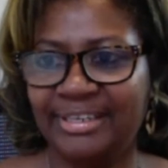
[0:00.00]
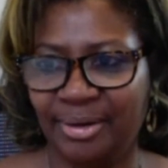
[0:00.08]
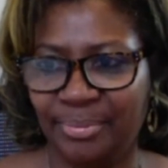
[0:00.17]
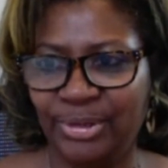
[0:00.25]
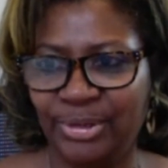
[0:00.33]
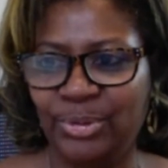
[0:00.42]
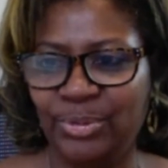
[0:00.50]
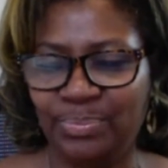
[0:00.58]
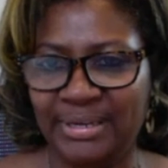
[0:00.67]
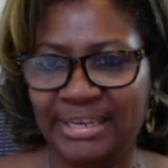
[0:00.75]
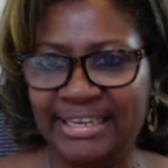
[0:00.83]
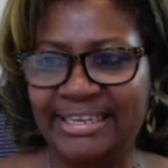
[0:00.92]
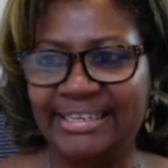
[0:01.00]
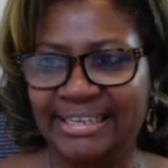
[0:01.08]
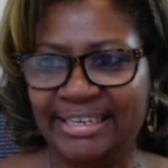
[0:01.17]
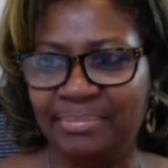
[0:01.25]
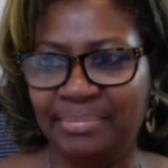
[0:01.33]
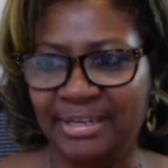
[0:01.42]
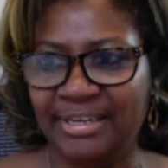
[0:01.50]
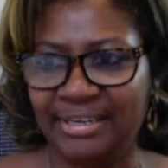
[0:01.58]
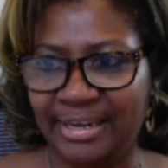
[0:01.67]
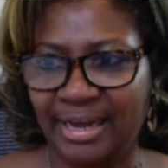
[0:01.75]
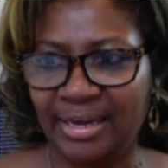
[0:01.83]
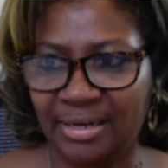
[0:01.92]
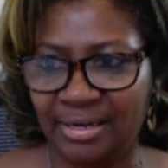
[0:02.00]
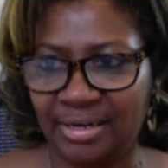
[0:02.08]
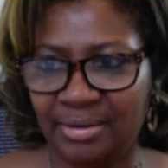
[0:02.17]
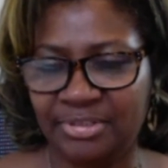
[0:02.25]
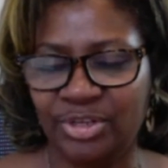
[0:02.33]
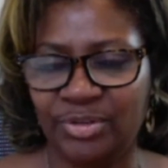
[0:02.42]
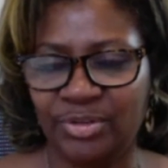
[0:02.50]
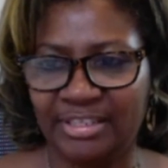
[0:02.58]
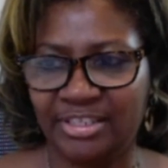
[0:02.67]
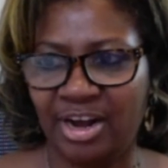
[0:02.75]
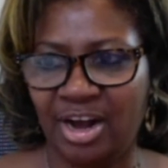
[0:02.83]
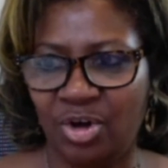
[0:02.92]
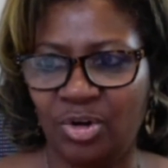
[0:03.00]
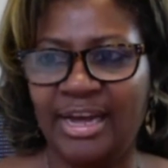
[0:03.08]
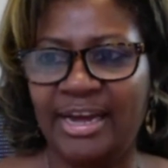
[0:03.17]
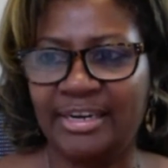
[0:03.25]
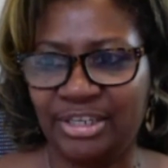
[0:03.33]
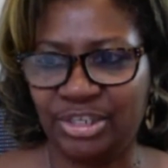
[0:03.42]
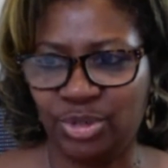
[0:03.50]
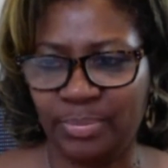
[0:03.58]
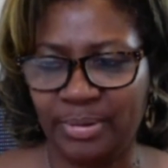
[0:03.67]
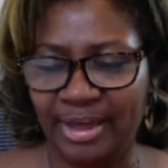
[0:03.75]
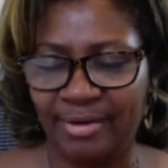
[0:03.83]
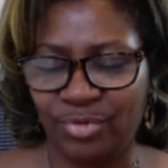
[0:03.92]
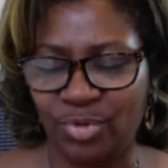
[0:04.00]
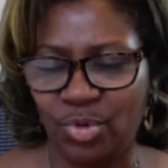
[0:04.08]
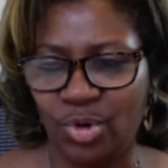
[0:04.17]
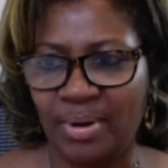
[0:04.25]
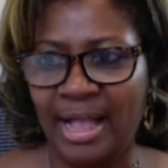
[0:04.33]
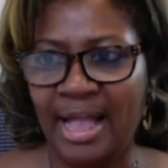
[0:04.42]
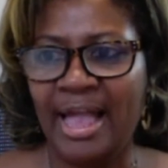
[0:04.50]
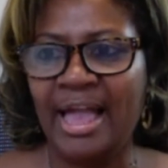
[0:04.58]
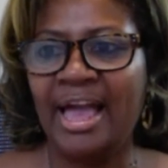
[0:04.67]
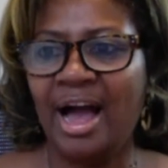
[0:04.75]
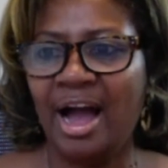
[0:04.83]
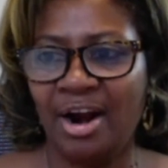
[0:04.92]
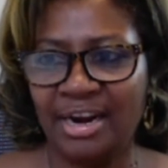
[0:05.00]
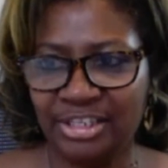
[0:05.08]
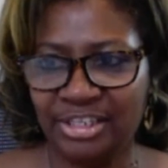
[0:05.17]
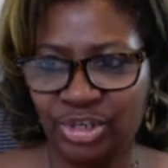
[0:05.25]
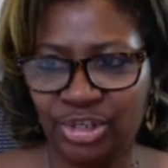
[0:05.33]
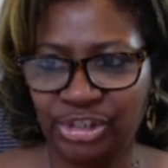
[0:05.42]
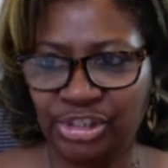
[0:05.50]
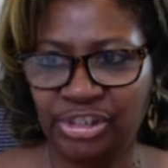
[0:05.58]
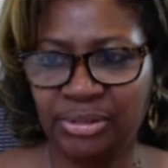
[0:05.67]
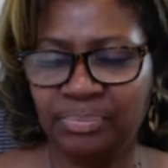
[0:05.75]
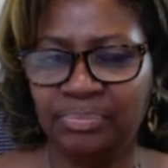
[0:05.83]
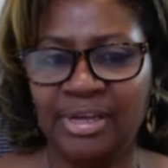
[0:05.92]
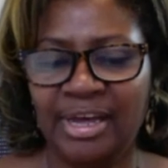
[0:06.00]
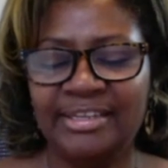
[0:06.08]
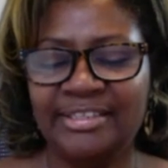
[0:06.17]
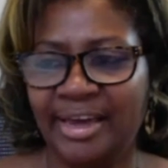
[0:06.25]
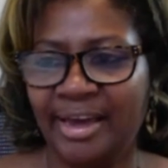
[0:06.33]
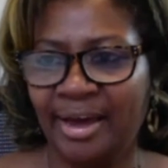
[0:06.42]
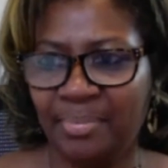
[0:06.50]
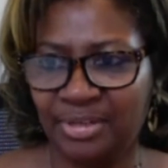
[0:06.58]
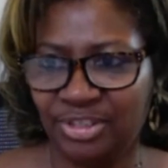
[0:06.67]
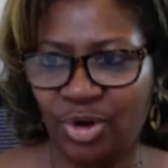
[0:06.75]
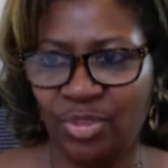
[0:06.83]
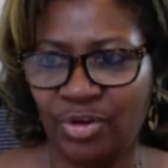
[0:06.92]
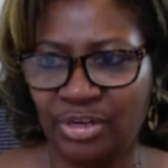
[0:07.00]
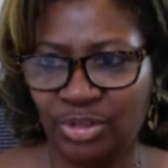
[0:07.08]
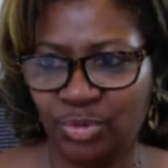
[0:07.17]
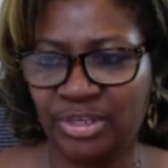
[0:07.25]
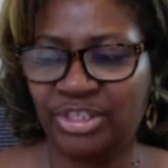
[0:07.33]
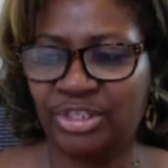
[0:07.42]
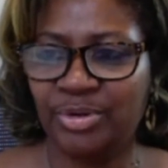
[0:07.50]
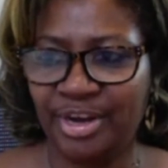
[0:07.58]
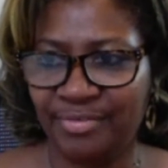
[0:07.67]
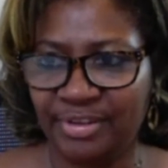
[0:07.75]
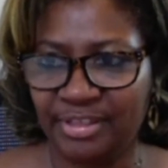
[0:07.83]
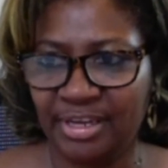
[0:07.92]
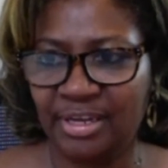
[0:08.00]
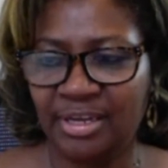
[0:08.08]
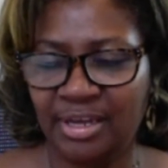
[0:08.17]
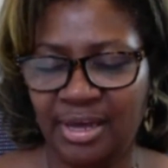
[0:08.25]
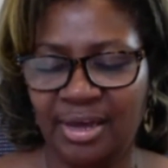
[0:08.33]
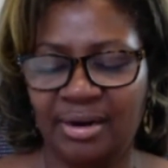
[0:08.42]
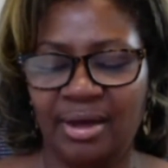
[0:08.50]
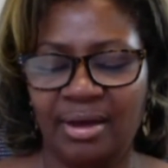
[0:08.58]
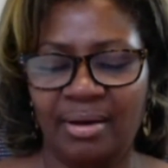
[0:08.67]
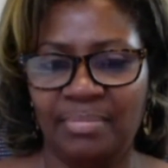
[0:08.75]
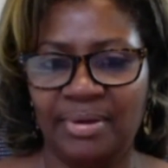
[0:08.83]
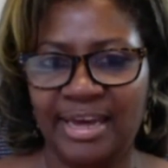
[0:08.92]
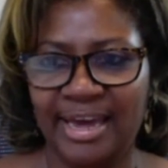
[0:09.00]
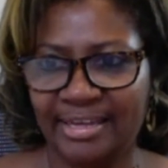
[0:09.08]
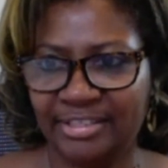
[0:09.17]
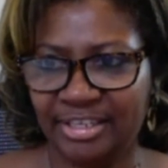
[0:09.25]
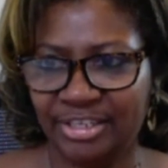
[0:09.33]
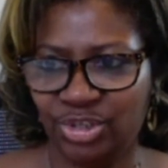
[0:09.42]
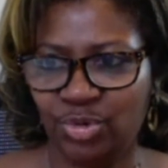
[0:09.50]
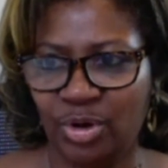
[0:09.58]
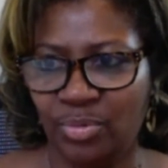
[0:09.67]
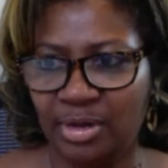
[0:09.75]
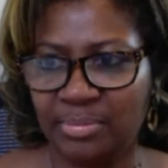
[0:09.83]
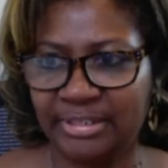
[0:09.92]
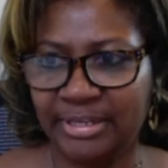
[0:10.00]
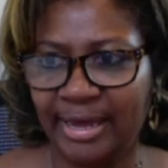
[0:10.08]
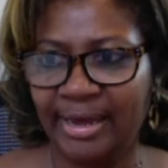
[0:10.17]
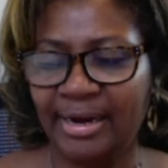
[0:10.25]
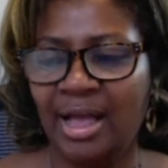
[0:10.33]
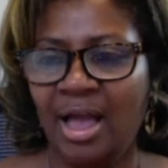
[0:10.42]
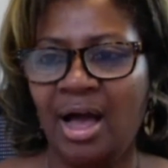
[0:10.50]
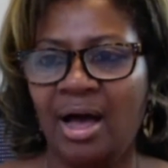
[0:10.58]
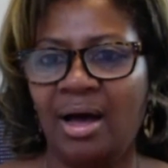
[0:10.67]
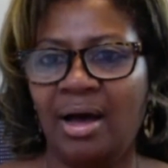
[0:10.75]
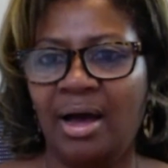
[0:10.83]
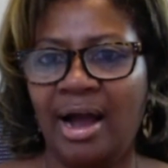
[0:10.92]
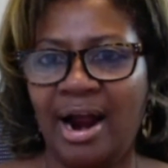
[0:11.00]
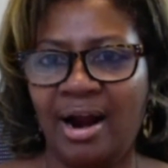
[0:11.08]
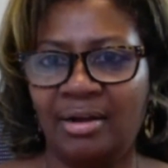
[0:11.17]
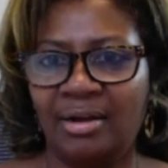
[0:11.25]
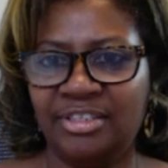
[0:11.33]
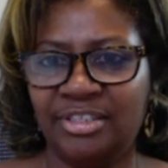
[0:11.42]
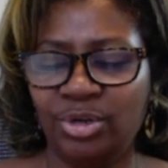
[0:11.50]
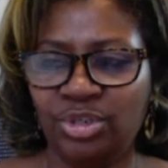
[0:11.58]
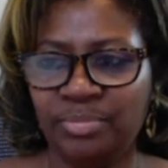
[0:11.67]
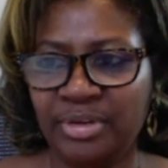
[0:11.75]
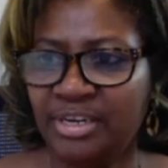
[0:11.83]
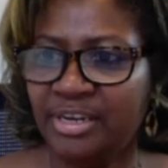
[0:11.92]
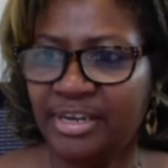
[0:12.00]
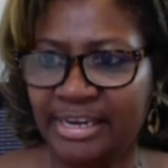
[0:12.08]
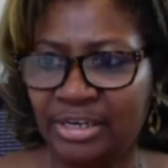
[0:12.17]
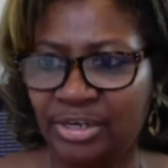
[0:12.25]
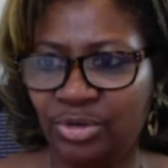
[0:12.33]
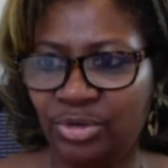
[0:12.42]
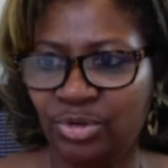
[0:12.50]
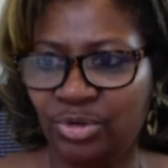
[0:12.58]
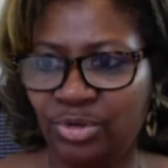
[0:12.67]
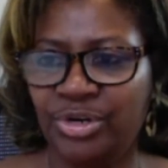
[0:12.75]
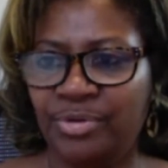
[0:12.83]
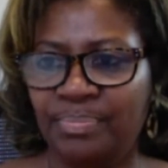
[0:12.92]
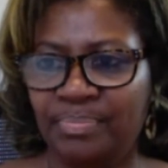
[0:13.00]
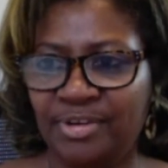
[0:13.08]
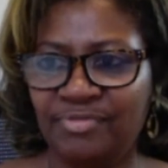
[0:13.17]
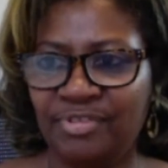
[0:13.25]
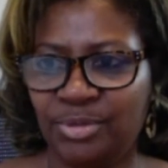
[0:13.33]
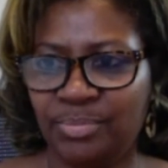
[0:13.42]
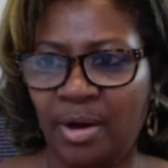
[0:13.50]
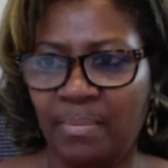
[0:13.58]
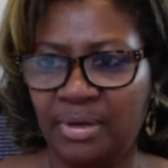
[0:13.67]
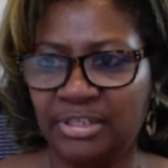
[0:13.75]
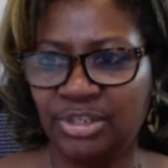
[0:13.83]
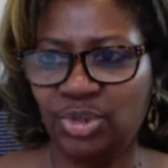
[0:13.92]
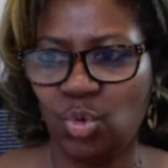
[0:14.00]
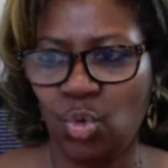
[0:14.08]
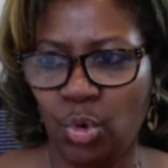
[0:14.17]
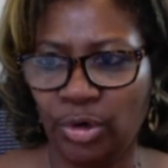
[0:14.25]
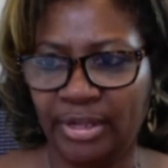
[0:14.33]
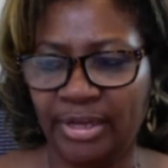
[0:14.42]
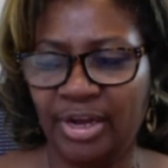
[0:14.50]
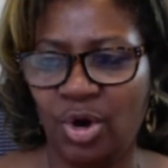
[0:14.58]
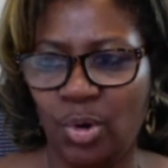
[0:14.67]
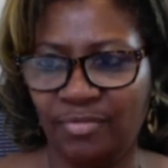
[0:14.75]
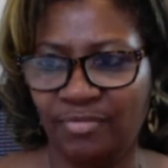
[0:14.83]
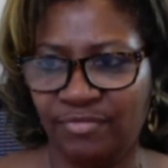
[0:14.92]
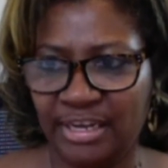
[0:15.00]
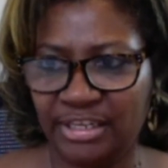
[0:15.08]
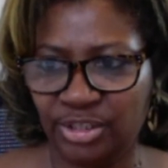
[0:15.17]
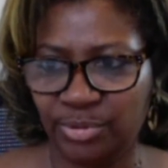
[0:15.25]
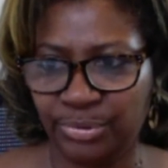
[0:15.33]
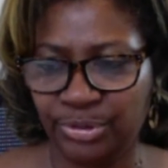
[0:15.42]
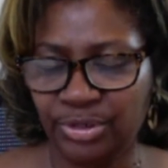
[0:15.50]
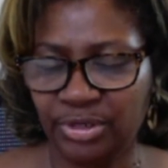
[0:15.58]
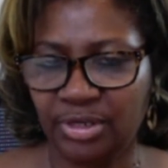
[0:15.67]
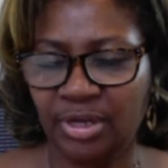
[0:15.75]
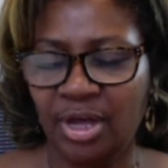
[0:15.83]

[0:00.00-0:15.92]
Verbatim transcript: wbdmedia.com. So that's our online digital platform. Our internship tab is on there as well, so everything can uh, be accessed to our website. Uh, our social media handles we're Memphis Small Business Quarterly on Facebook,